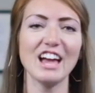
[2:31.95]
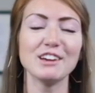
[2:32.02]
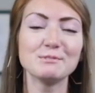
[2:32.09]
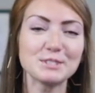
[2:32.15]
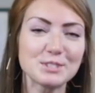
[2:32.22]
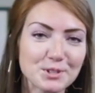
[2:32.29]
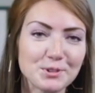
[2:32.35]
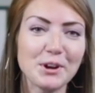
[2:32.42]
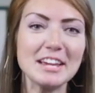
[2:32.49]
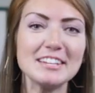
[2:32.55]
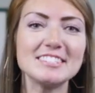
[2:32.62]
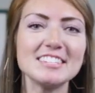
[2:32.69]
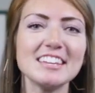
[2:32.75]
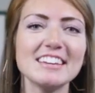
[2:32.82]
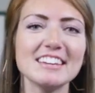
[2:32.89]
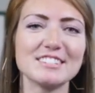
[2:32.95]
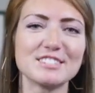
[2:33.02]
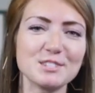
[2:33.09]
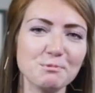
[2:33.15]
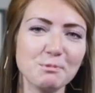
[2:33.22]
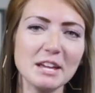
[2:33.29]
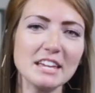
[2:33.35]
And what's crazy is
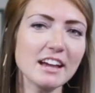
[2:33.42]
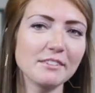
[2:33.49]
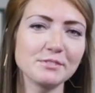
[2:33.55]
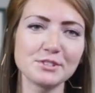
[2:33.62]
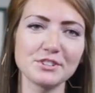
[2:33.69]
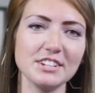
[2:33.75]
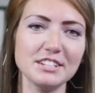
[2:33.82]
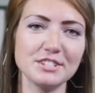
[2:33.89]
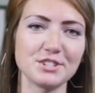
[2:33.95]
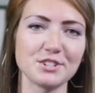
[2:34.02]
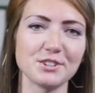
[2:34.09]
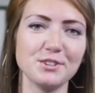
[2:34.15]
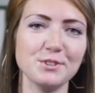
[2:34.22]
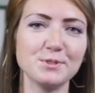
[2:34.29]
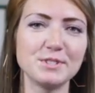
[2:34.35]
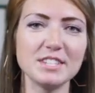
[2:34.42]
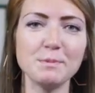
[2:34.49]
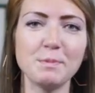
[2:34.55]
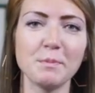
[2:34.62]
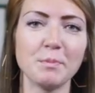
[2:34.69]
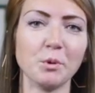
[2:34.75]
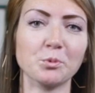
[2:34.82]
the week after Easter, you see
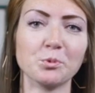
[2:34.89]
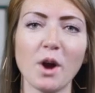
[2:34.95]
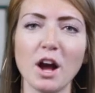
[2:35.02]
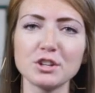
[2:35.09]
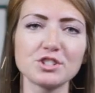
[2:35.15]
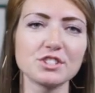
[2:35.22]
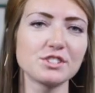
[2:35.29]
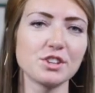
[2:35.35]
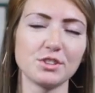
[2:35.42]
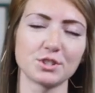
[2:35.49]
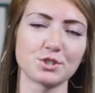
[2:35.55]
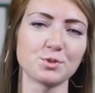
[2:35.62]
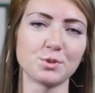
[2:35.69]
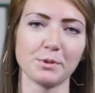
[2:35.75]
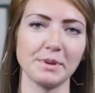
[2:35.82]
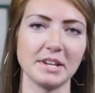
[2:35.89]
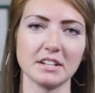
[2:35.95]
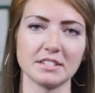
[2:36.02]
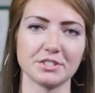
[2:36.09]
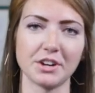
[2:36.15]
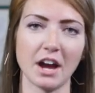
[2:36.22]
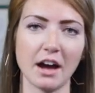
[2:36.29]
people rush to the store
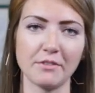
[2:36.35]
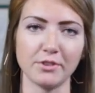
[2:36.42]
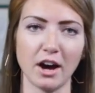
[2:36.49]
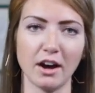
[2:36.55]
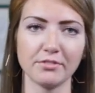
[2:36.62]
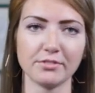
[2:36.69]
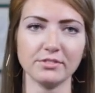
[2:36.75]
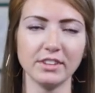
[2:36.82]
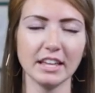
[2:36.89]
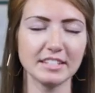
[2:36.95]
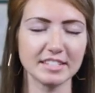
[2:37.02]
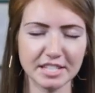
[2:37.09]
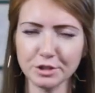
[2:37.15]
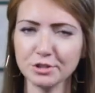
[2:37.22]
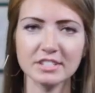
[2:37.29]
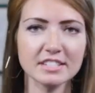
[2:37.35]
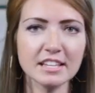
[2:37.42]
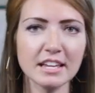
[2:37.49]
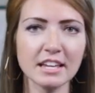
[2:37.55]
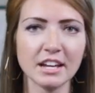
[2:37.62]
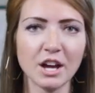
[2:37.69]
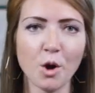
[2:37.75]
because they're half off.
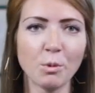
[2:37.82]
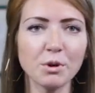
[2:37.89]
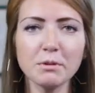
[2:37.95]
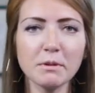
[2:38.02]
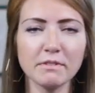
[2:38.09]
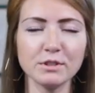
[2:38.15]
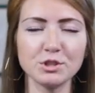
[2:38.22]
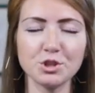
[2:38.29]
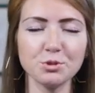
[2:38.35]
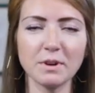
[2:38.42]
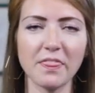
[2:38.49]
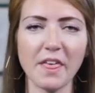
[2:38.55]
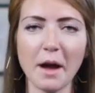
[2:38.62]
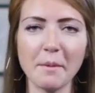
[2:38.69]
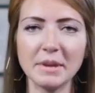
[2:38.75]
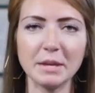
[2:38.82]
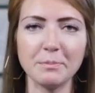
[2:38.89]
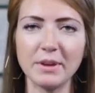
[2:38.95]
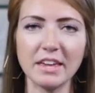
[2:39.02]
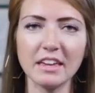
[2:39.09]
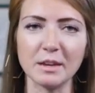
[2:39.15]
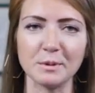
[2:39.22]
Seriously? What do you even do with that many
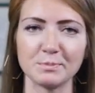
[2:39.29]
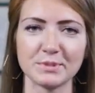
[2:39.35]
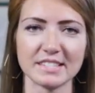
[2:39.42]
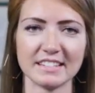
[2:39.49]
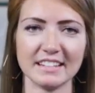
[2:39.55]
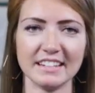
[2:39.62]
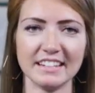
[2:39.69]
Peeps?